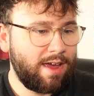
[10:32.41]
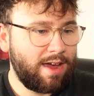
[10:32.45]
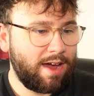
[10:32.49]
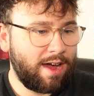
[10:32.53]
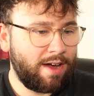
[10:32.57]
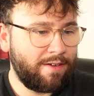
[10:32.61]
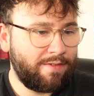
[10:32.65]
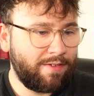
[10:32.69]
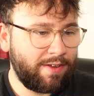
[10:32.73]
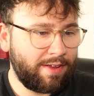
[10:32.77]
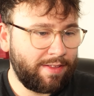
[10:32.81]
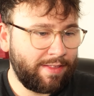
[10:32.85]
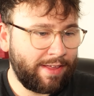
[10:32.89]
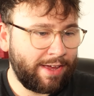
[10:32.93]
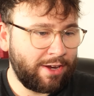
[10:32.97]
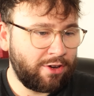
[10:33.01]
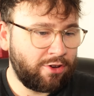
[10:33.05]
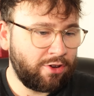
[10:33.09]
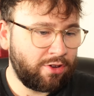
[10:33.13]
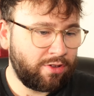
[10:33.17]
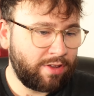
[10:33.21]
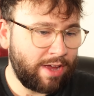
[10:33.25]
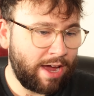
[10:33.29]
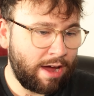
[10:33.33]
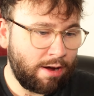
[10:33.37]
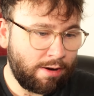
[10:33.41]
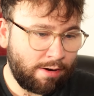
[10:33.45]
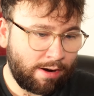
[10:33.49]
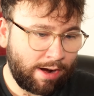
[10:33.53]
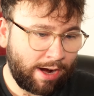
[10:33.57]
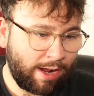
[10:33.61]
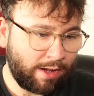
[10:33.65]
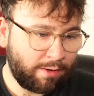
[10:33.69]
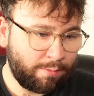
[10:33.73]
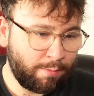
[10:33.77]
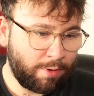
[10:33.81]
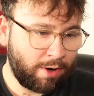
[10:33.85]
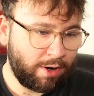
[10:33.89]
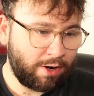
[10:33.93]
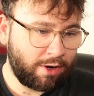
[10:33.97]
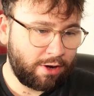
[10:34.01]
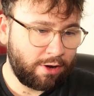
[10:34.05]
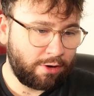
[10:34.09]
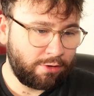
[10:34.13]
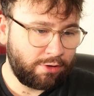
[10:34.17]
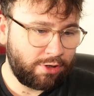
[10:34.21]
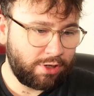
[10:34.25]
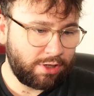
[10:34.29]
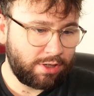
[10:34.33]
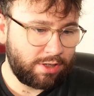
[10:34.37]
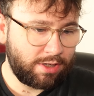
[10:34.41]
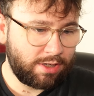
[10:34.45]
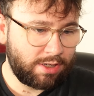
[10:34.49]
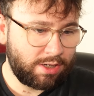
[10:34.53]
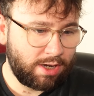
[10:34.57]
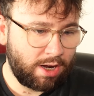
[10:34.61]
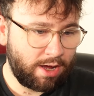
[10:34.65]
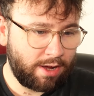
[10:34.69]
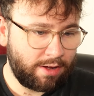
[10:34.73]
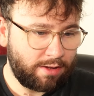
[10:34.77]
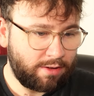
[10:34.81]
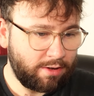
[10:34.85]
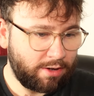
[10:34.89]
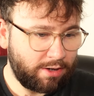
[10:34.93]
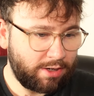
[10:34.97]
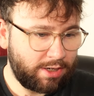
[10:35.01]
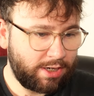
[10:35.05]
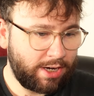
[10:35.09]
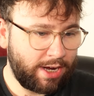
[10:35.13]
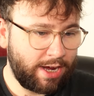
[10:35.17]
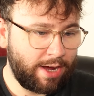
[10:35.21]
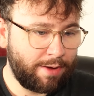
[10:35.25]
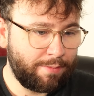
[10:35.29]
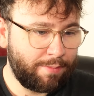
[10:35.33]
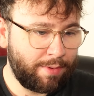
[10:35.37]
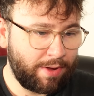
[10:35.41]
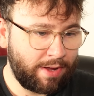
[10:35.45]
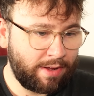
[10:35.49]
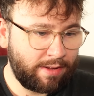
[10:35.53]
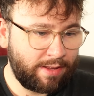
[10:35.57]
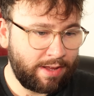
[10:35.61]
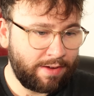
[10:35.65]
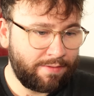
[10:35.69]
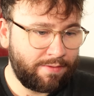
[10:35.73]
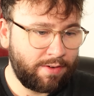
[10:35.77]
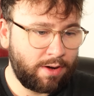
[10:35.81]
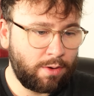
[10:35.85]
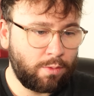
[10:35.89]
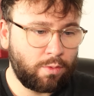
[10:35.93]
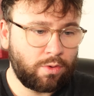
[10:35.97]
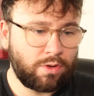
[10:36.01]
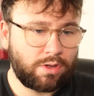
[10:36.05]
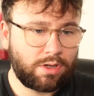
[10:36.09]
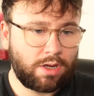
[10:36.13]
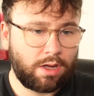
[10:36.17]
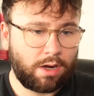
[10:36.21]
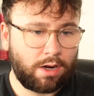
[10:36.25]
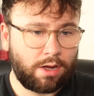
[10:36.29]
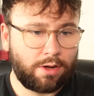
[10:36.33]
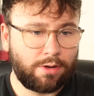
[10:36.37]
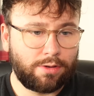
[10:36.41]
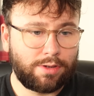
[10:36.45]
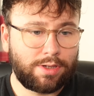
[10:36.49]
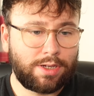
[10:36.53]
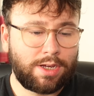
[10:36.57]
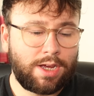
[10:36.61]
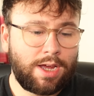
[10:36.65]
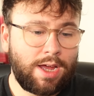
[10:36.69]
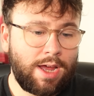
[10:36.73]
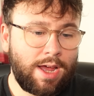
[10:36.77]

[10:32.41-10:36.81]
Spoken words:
I think they just outclassed Monaco. Just a slight touch here, but it definitely was close.